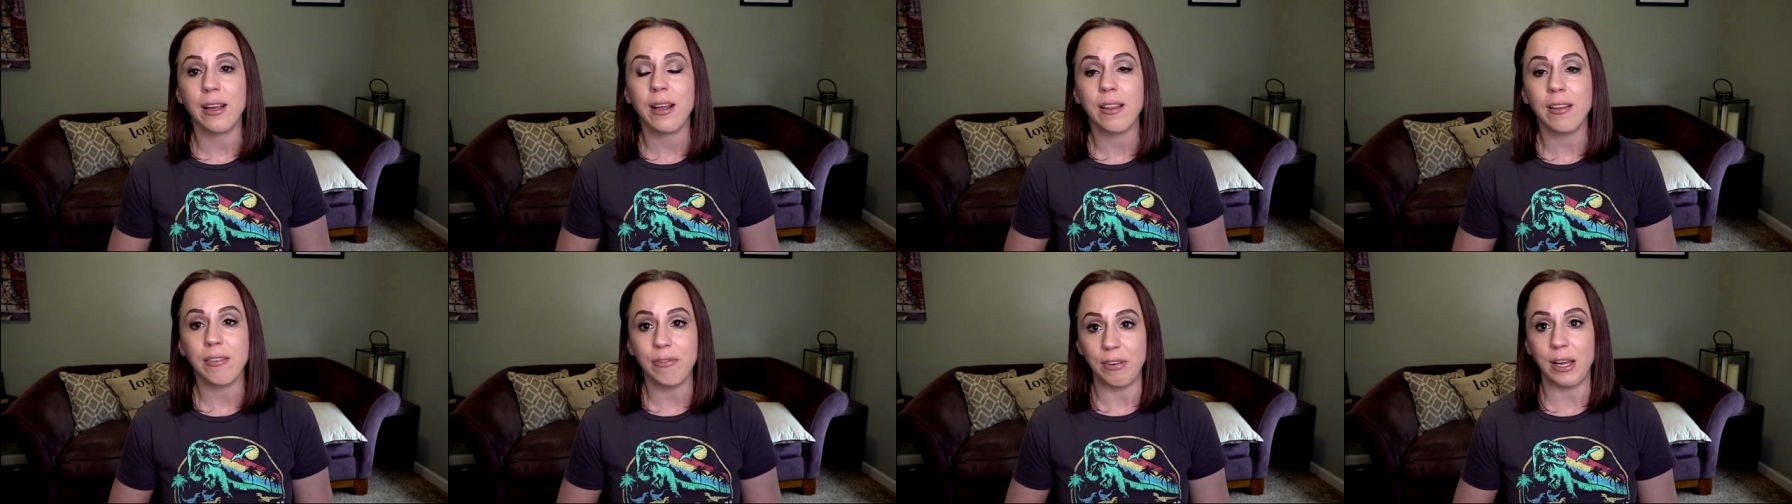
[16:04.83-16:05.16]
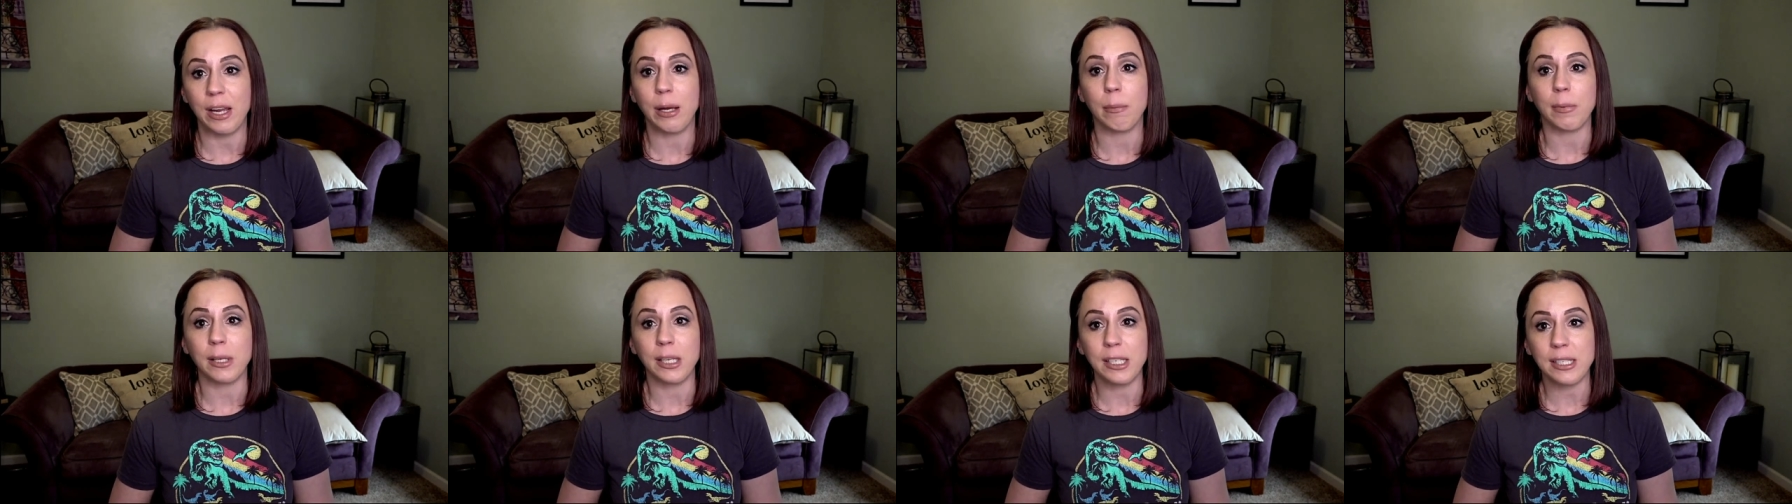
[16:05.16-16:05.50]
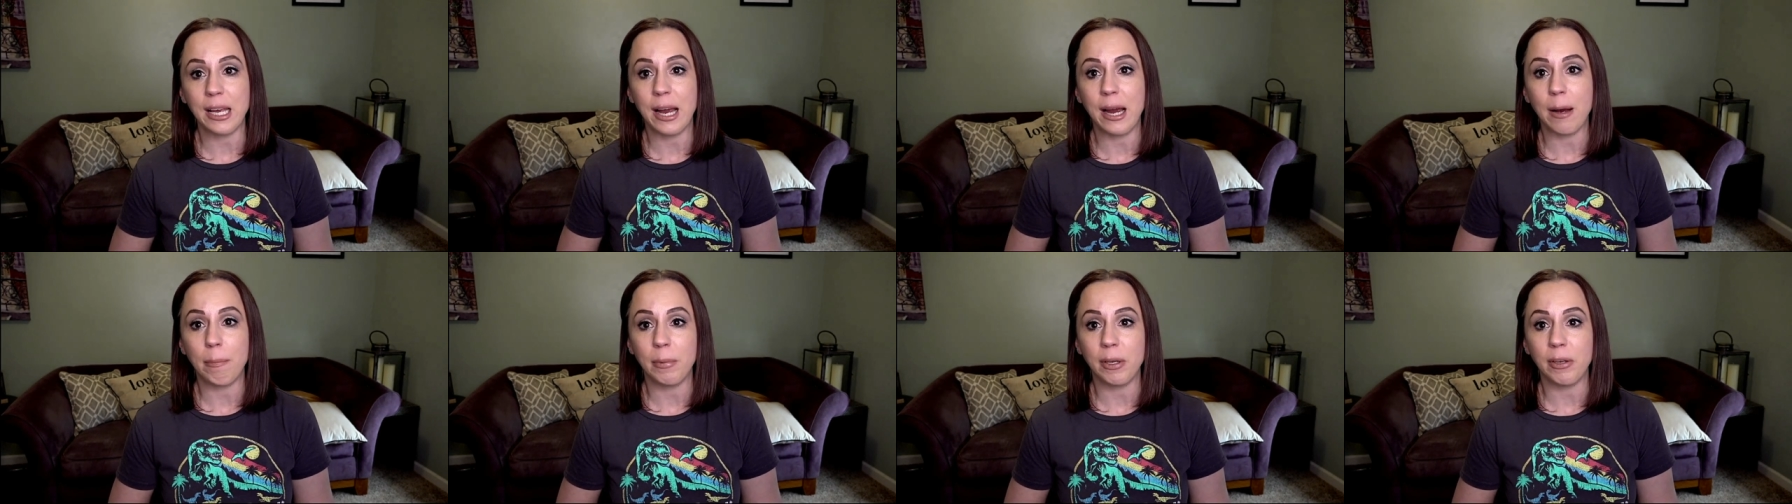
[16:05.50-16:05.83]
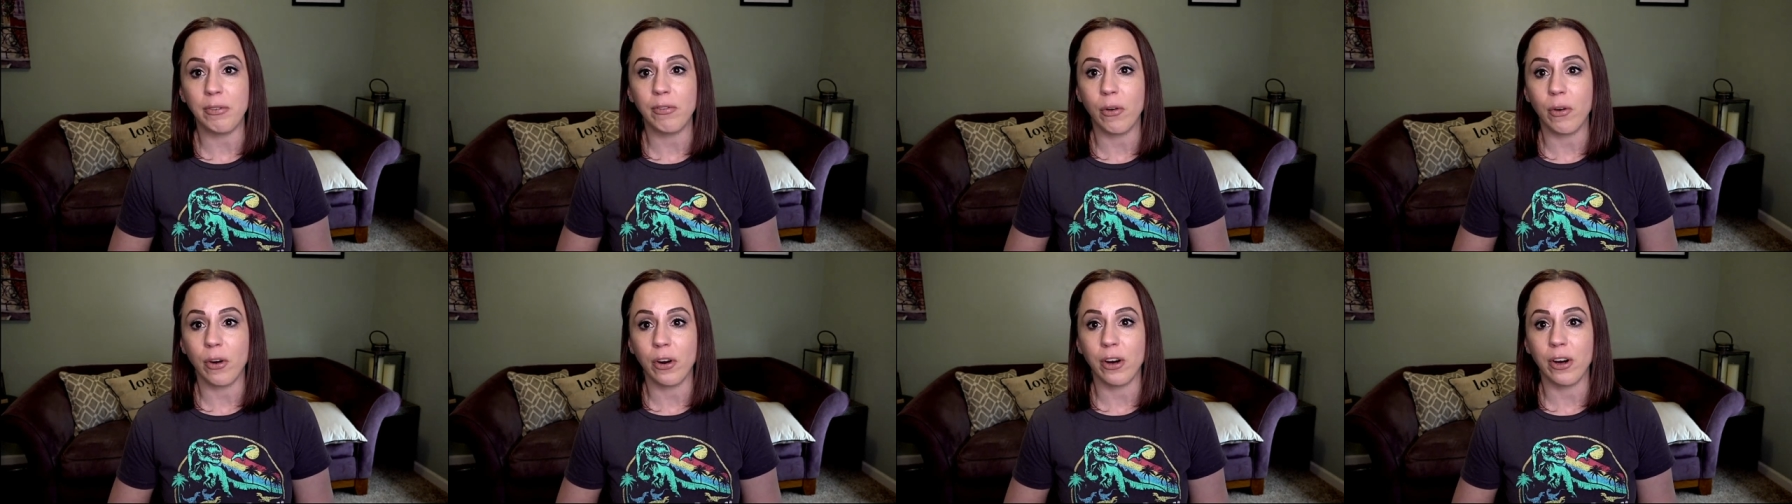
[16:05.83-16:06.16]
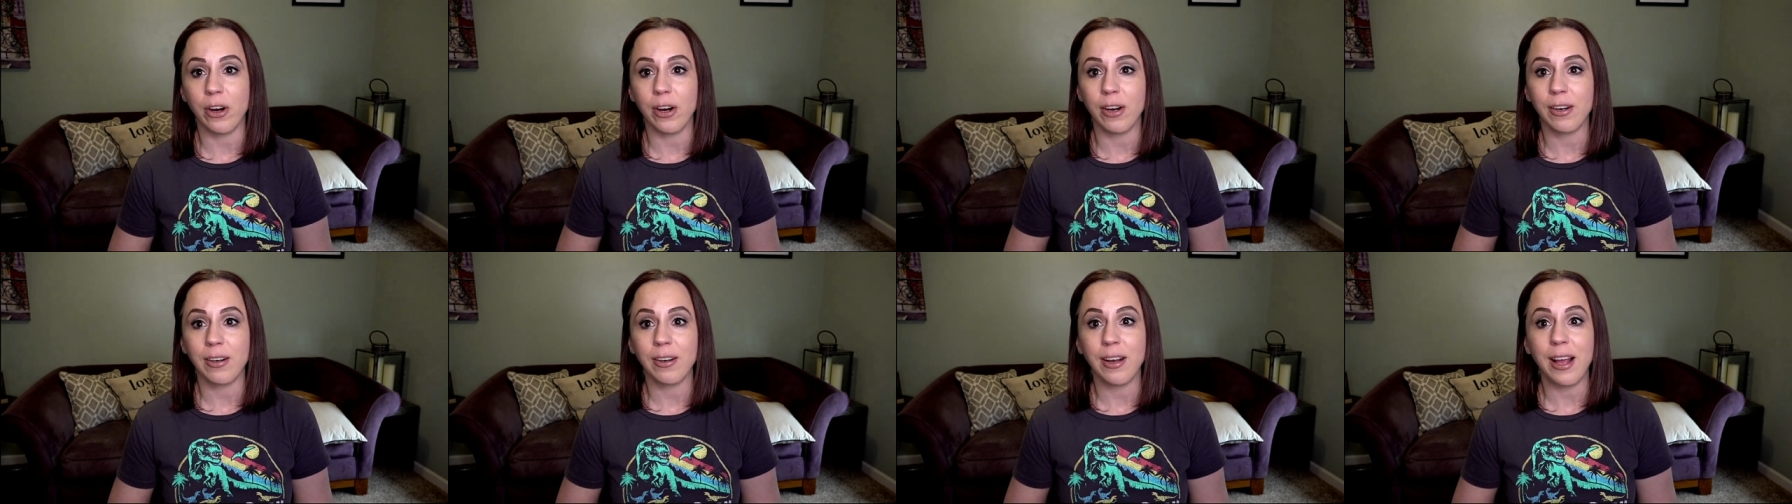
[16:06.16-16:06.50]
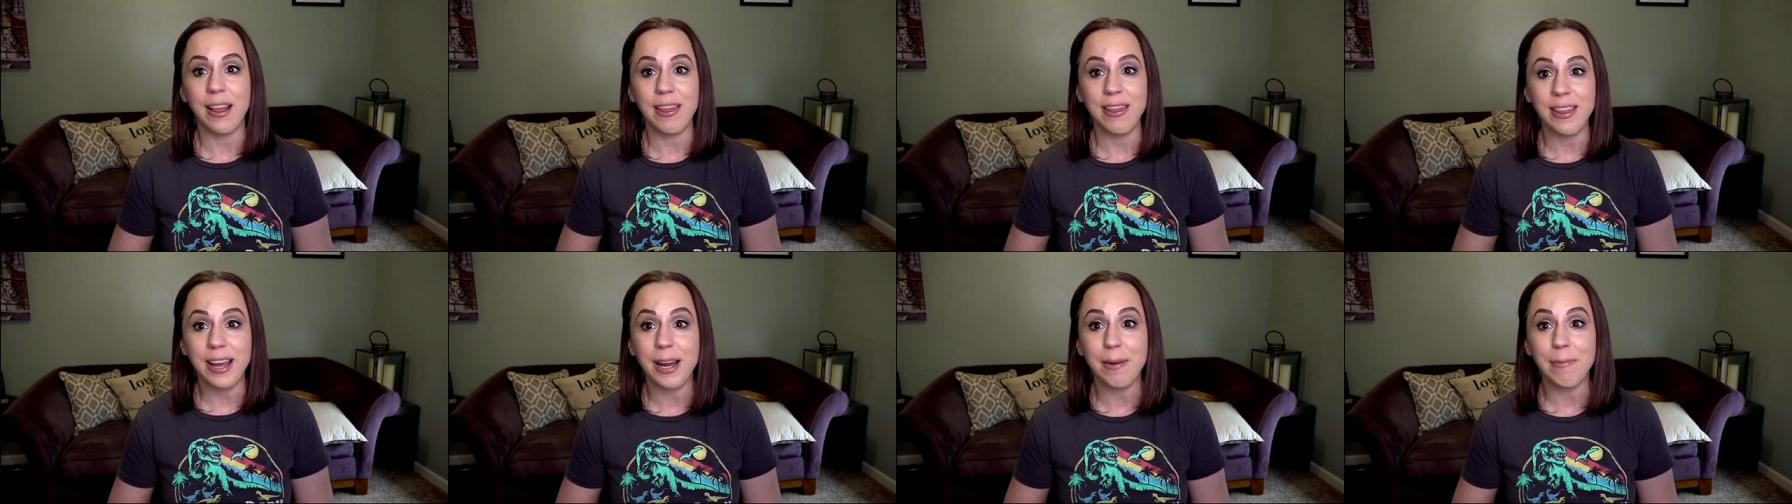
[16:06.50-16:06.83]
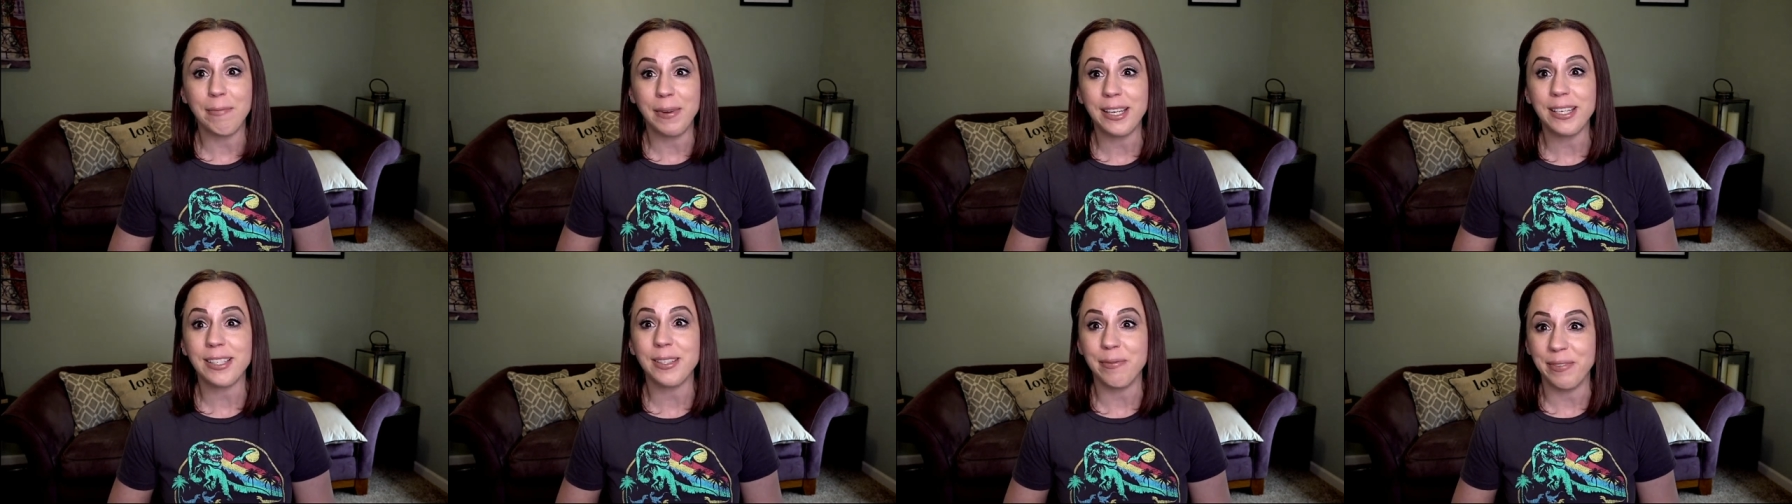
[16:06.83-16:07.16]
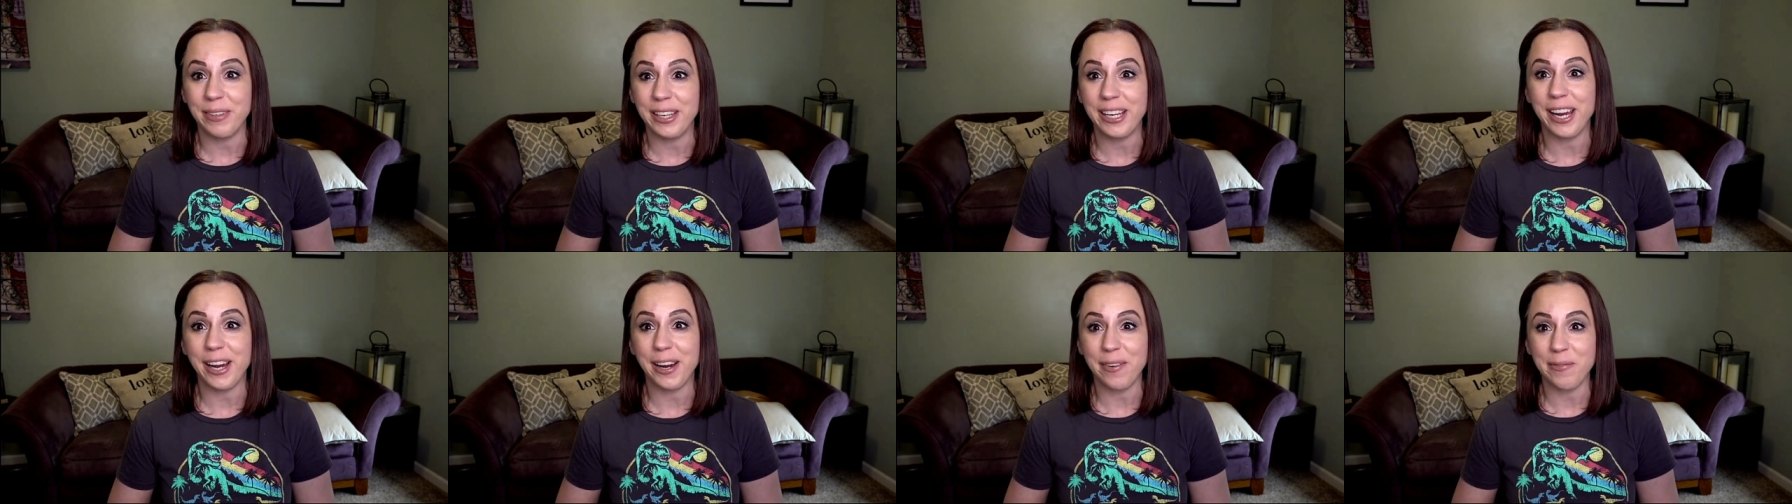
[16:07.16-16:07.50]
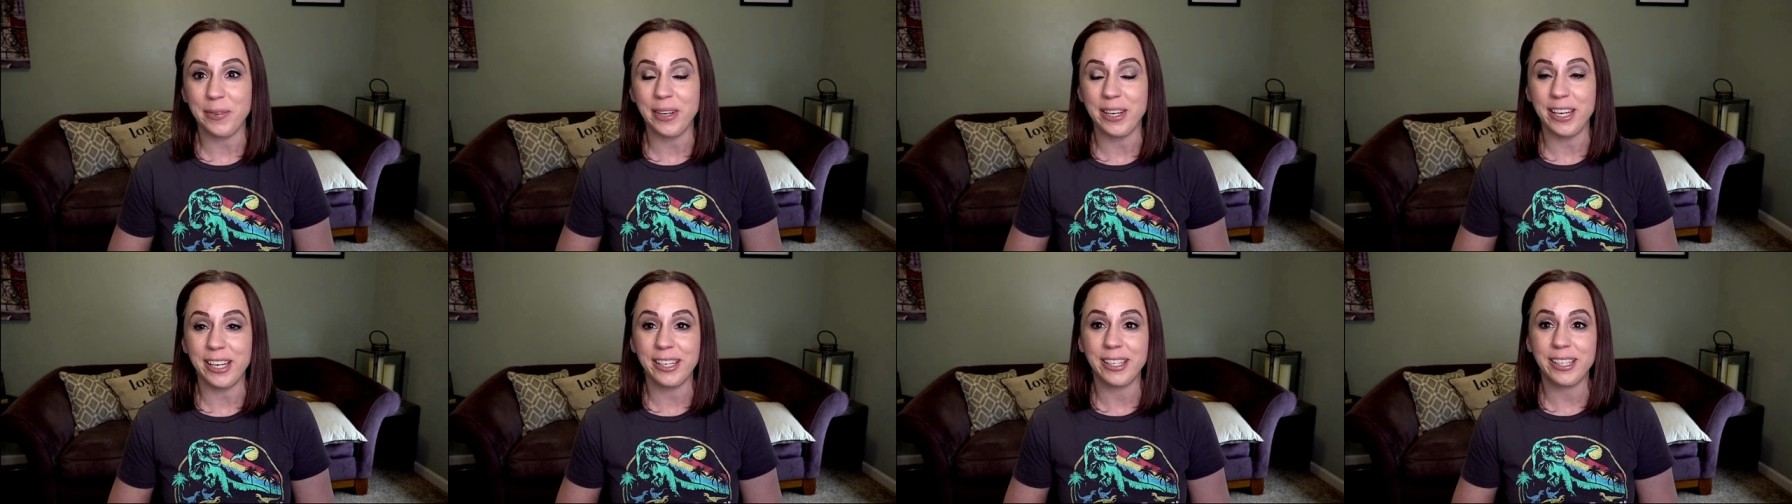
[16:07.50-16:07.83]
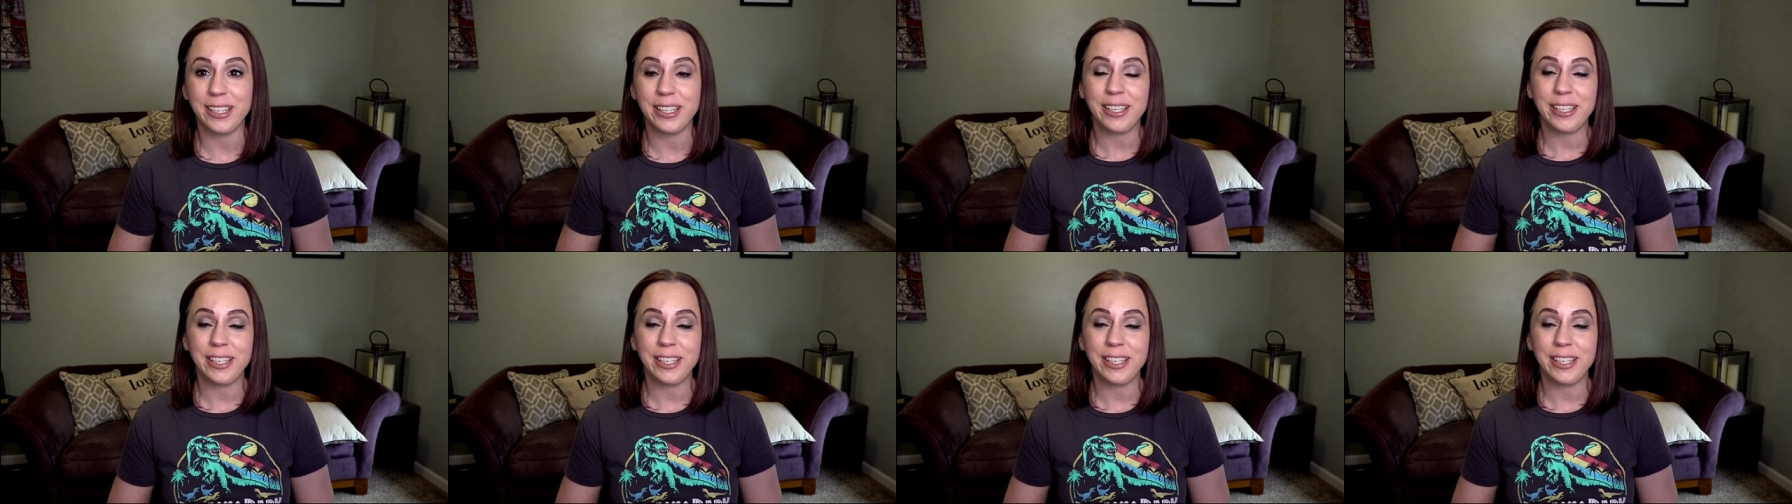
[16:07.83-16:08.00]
the family's happy for her, and that makes me happy.